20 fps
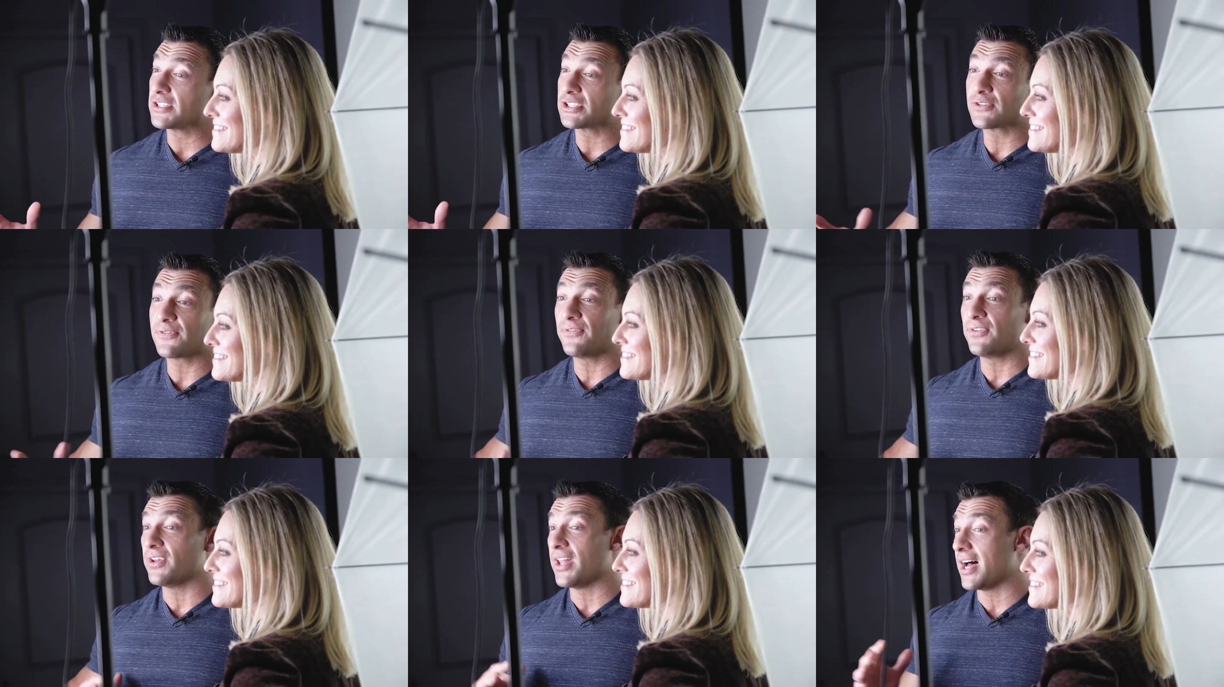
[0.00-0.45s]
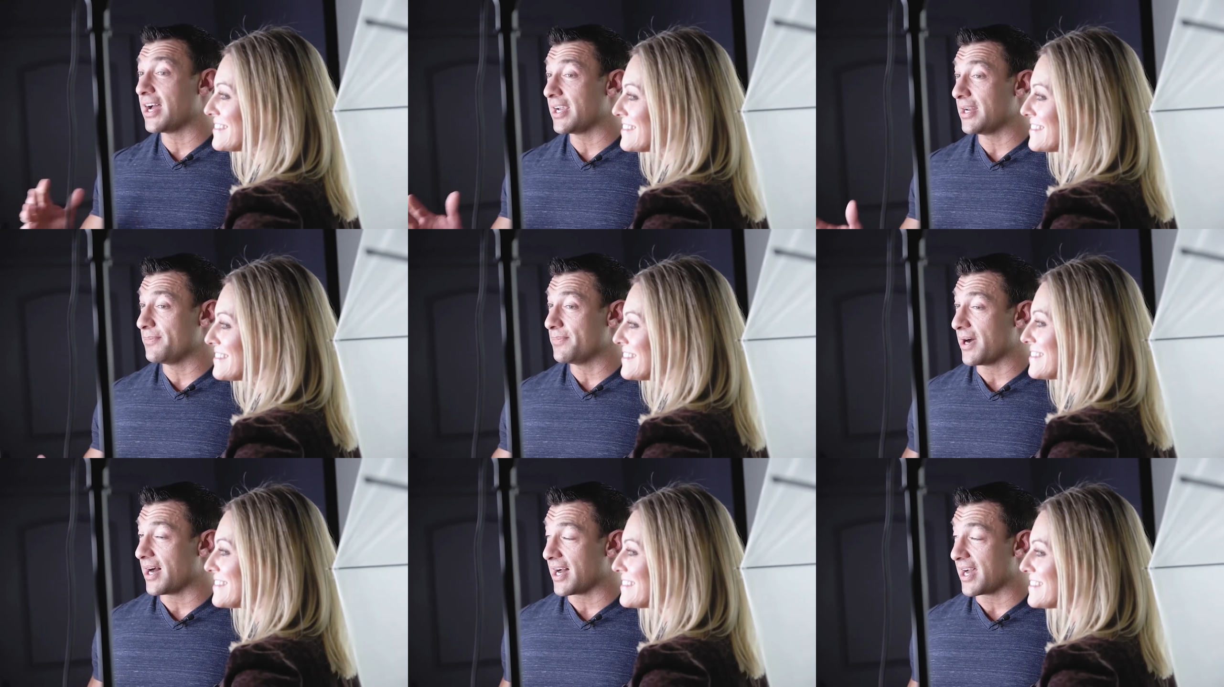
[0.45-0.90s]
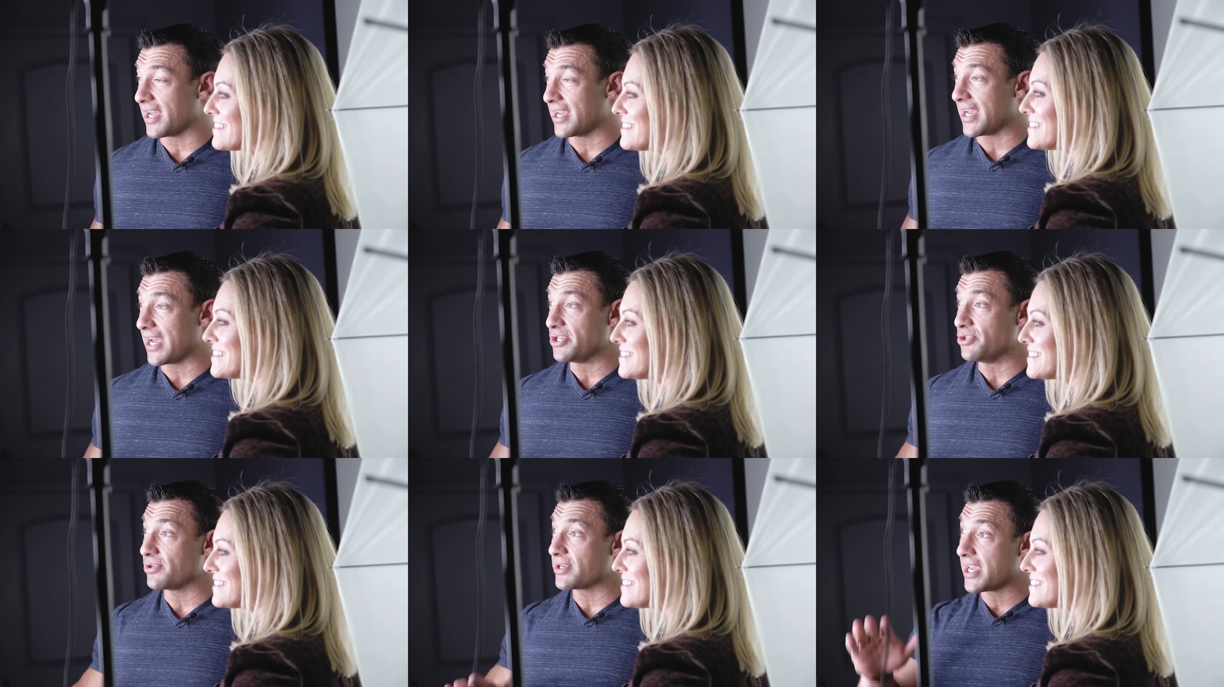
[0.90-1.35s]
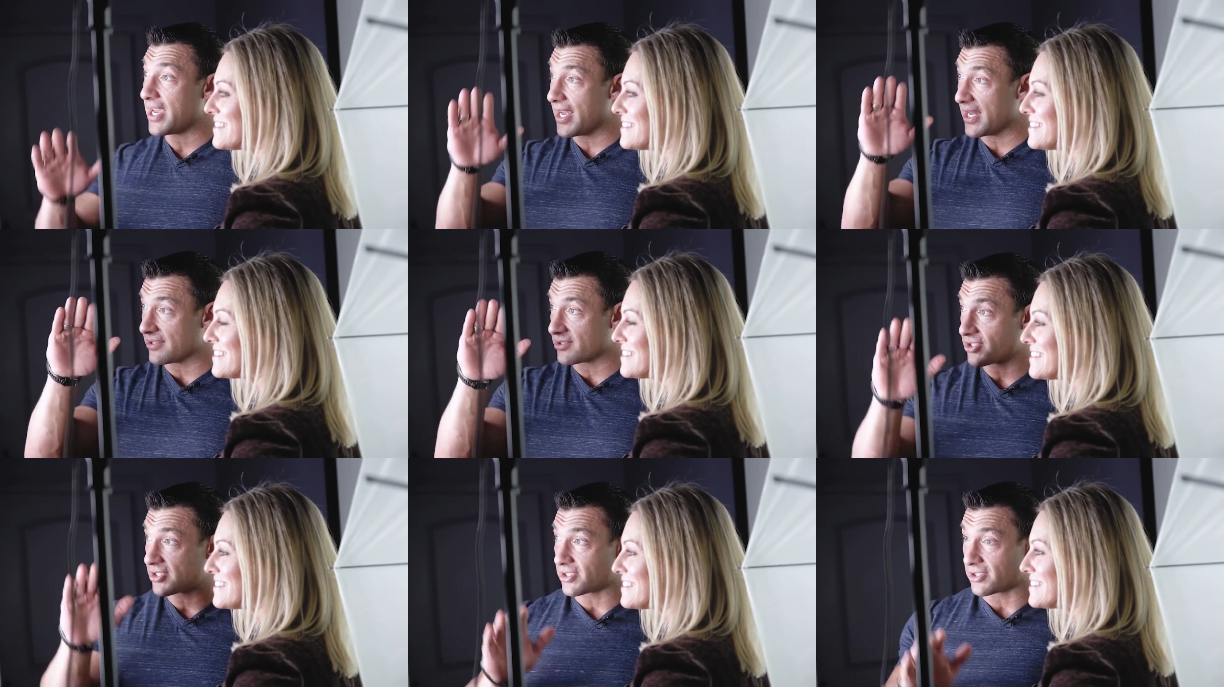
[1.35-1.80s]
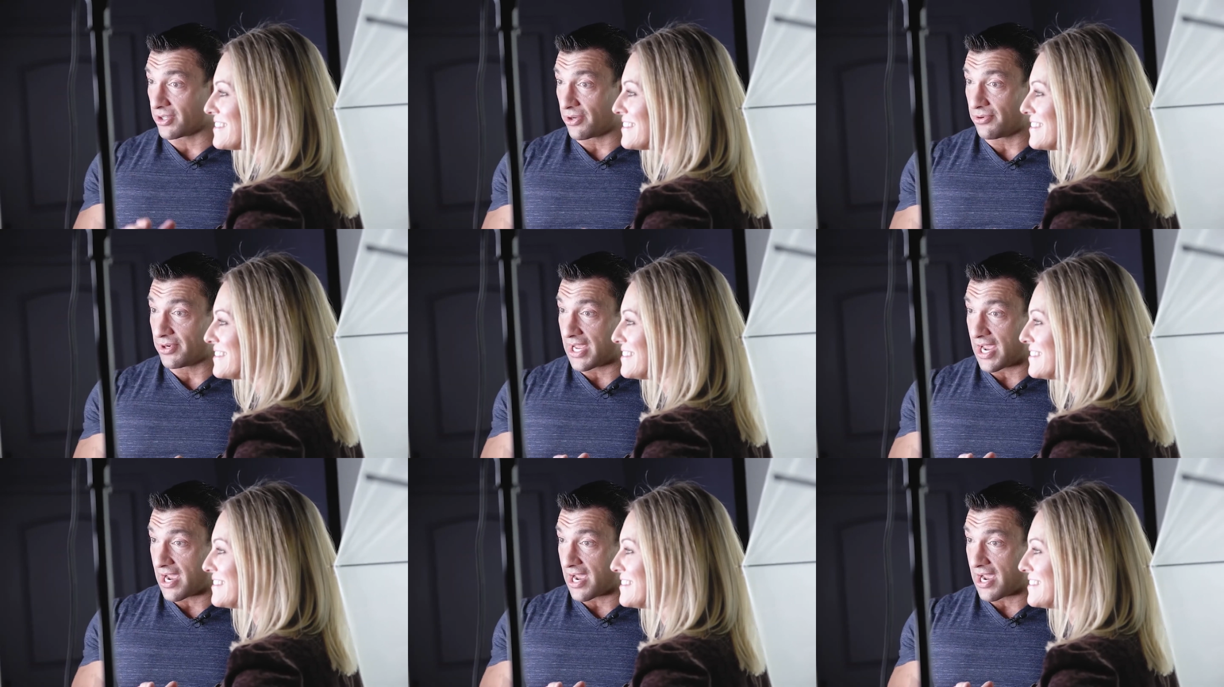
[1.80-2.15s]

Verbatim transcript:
Speaker 1: is flying by and you can't slow